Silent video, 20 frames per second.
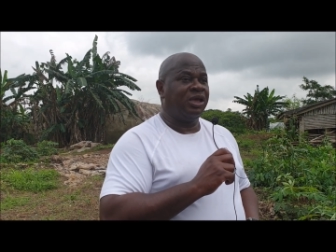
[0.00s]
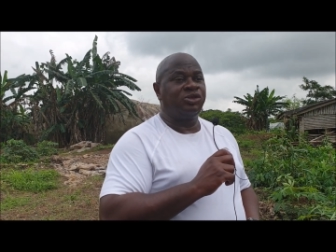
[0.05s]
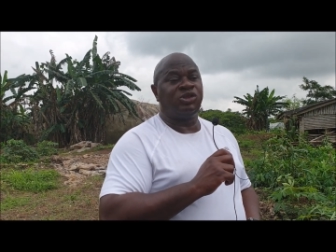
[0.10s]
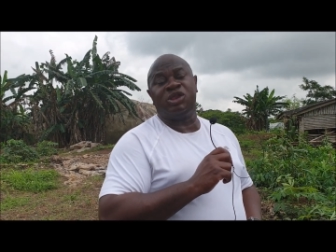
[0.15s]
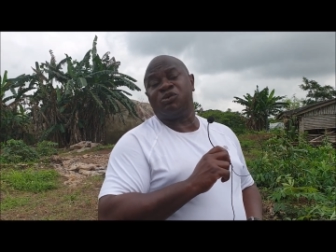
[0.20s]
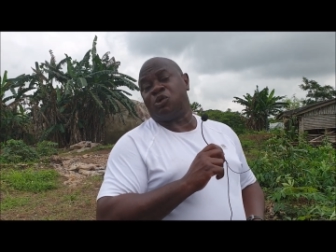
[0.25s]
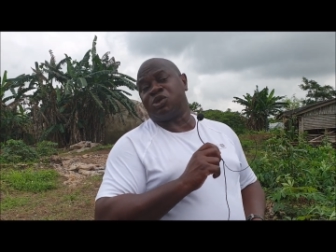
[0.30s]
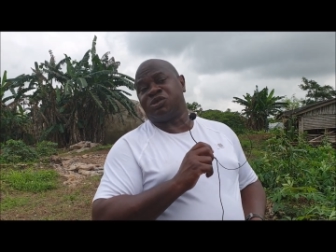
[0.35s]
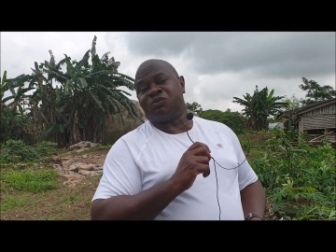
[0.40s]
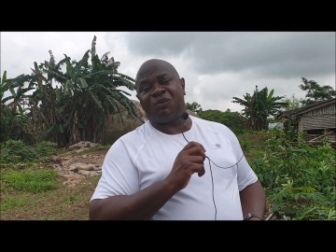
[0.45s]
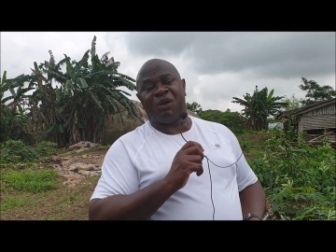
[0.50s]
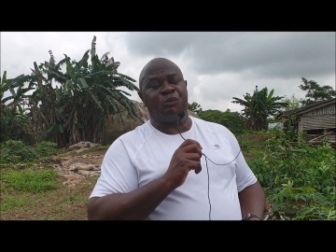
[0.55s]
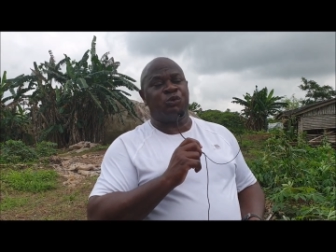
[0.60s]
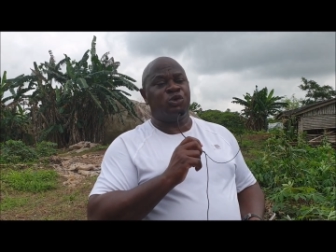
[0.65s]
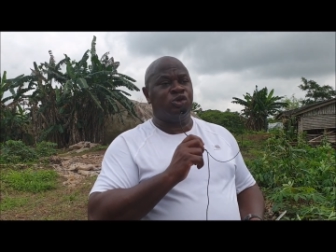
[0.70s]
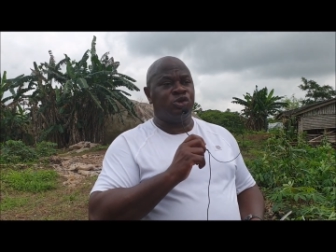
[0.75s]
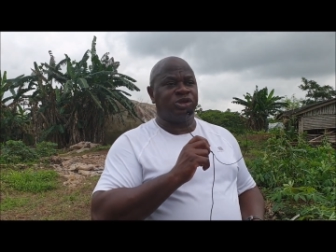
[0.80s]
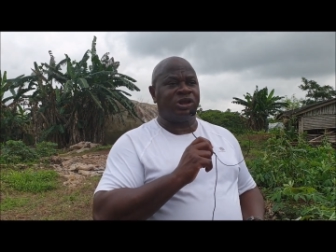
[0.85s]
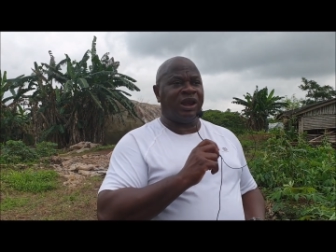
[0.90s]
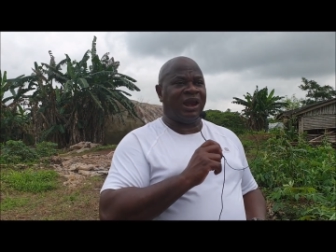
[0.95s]
This was the farm we
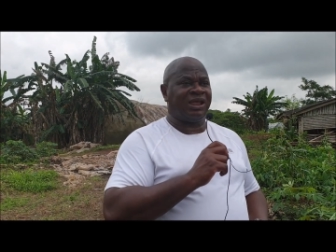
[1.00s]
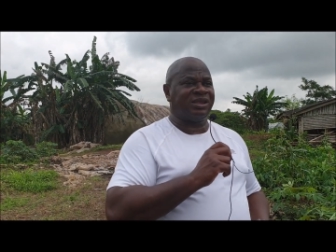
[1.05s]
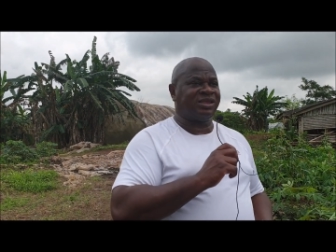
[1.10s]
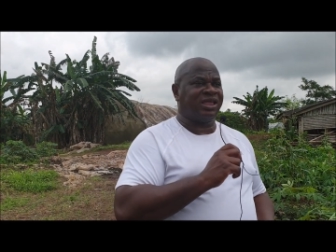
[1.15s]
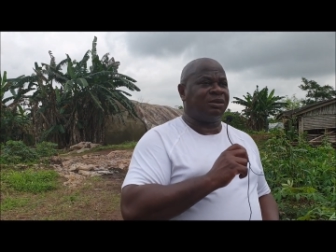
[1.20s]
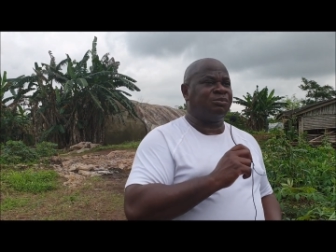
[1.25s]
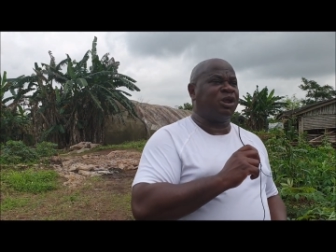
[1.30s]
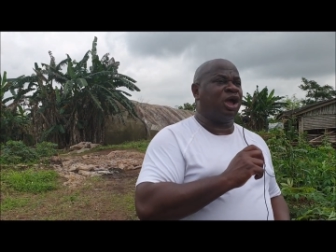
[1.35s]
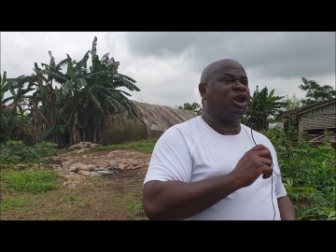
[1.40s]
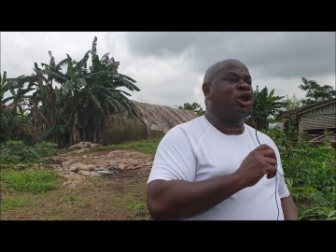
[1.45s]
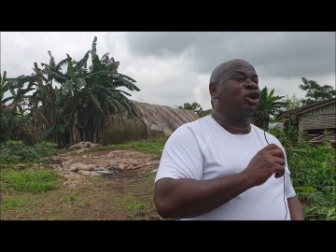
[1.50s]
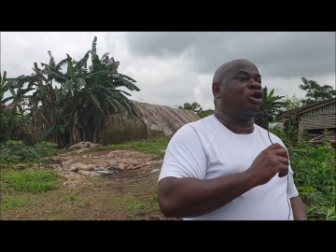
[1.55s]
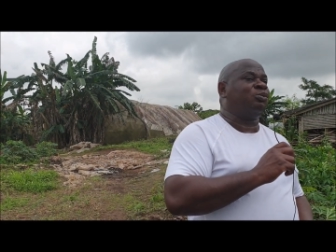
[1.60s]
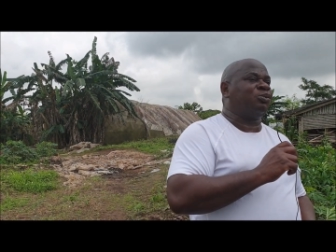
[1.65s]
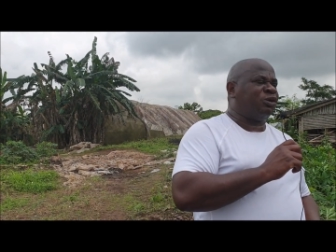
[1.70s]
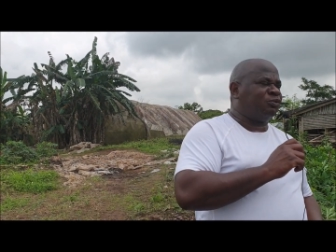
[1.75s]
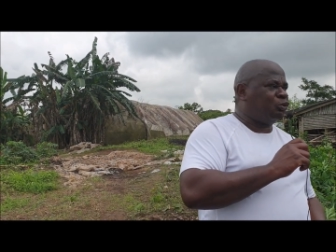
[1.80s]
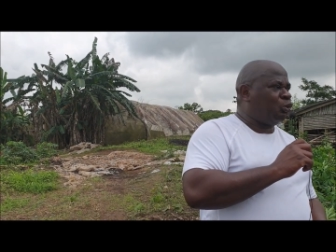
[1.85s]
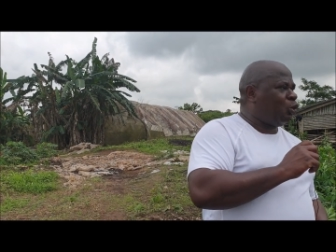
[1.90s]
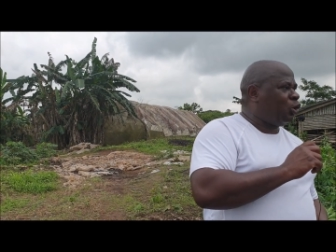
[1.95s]
used the last time. There are a lot of,
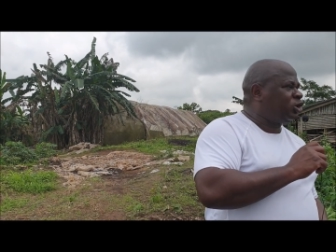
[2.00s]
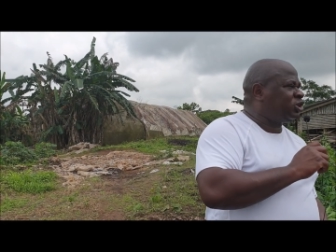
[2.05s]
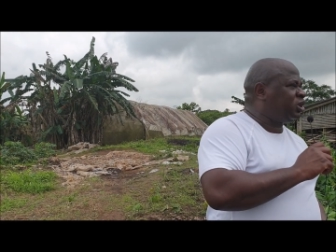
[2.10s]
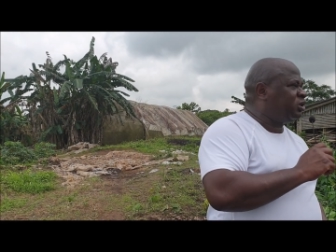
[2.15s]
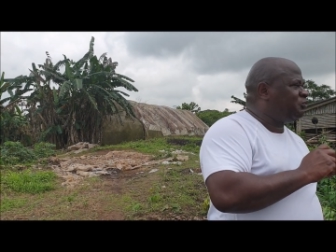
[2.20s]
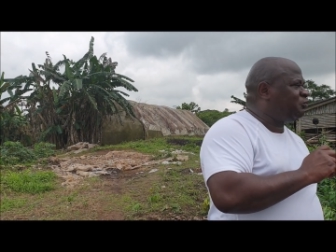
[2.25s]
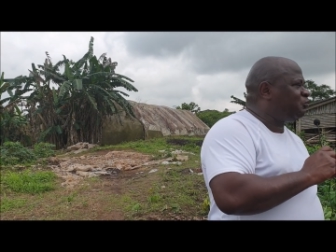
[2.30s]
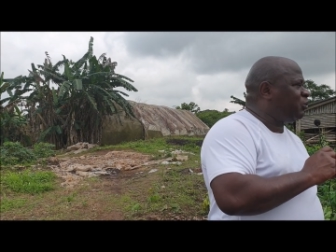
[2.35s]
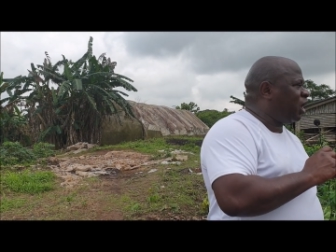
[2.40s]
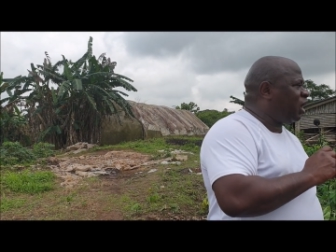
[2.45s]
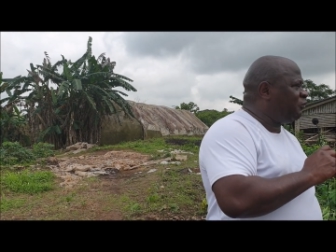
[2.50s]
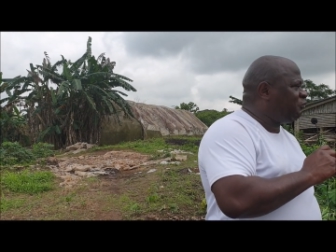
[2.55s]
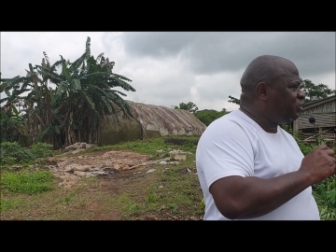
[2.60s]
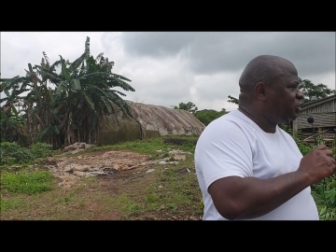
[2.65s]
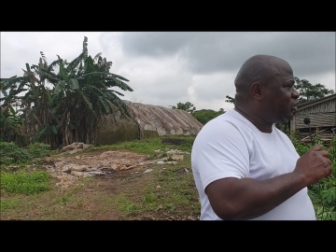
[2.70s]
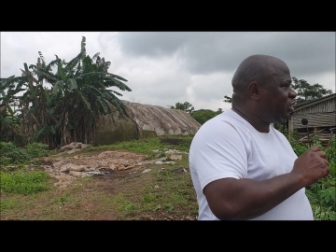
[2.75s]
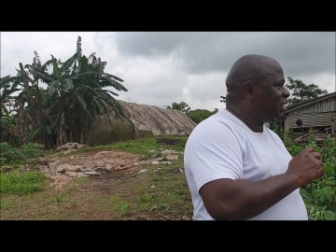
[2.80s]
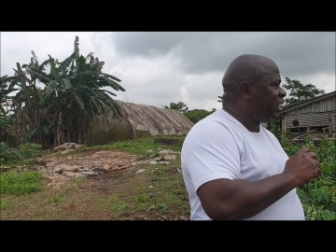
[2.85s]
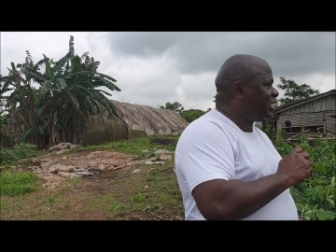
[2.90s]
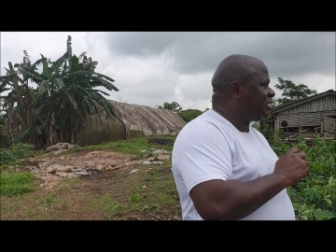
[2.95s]
if you watch the, our
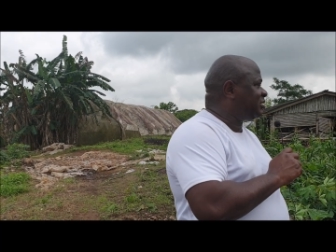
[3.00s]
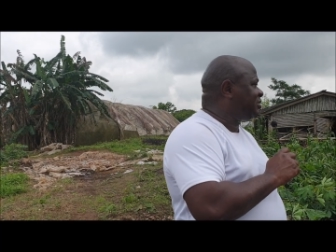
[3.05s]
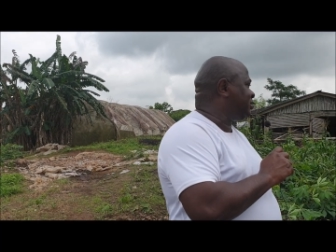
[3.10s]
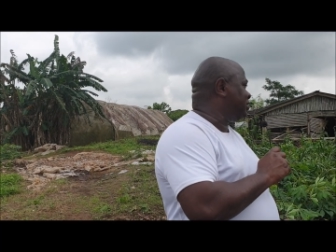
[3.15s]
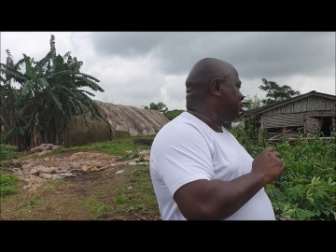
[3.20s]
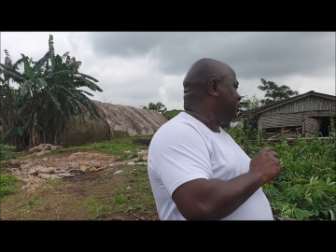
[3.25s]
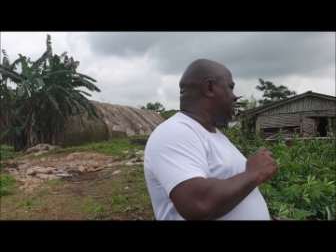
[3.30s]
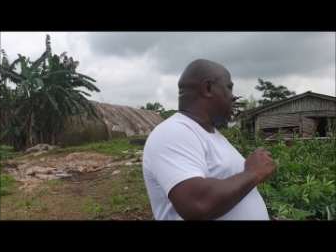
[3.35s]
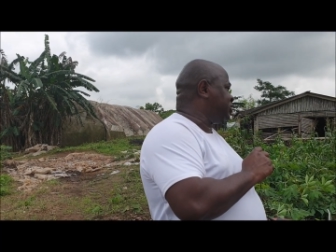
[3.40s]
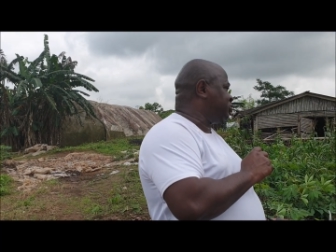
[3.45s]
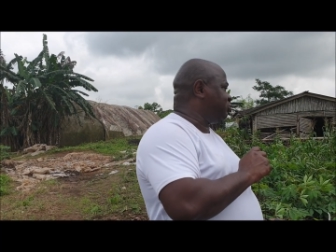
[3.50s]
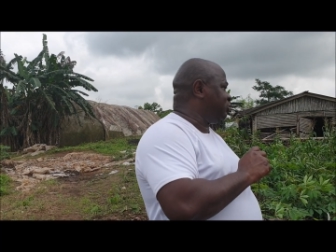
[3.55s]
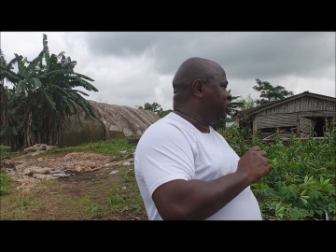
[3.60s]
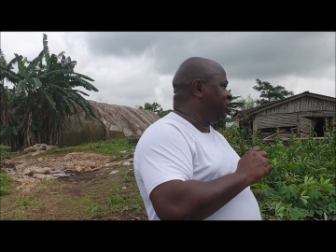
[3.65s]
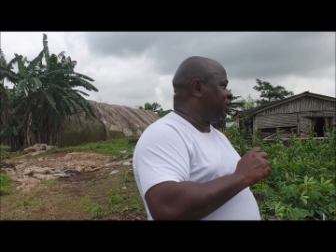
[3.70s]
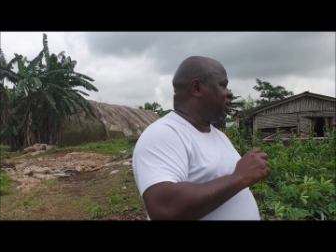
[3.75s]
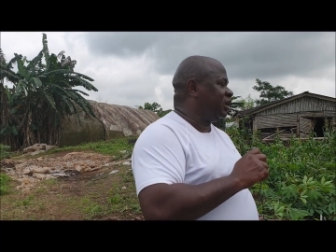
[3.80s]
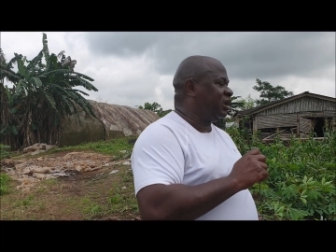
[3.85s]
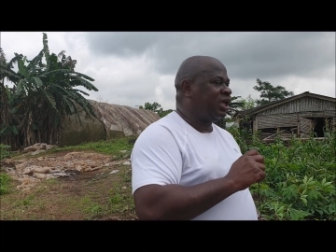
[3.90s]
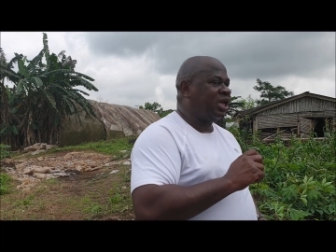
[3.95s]
video last last
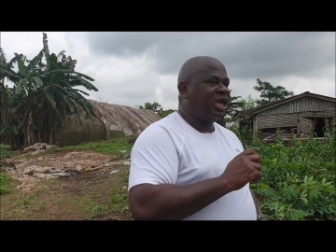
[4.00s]
training,